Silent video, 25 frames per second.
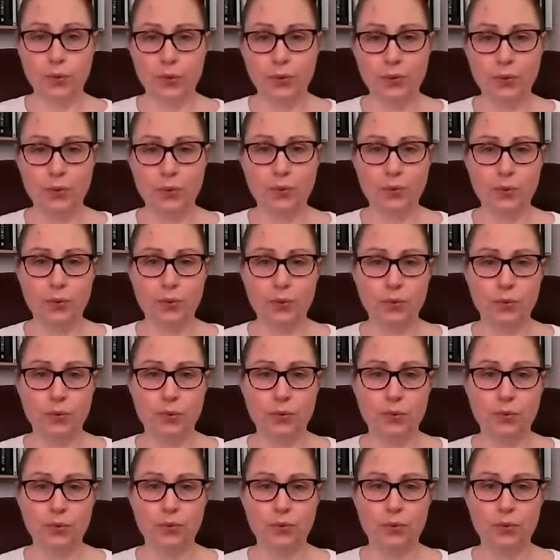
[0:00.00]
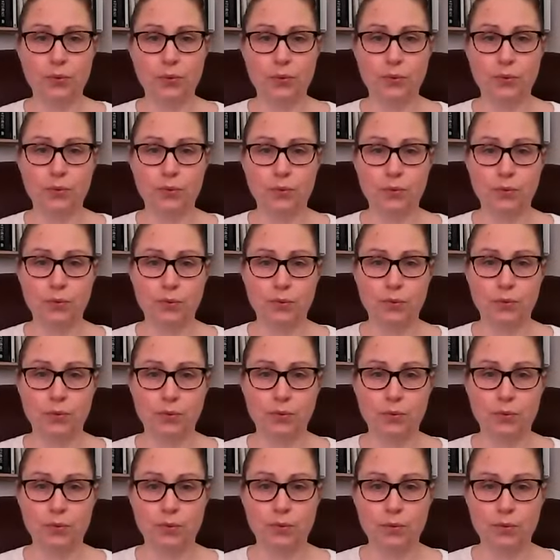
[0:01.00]

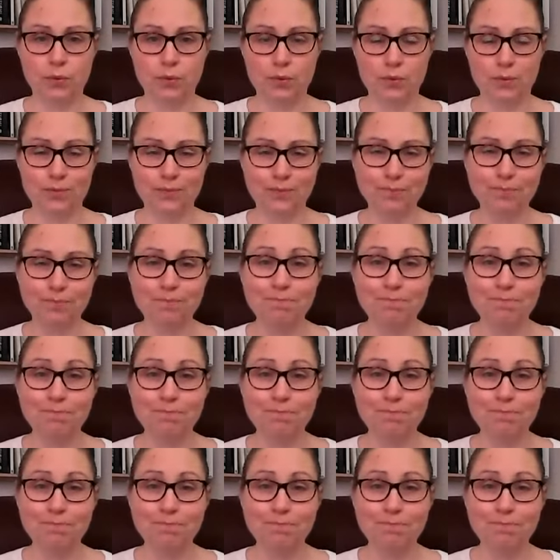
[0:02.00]
(no one is talking)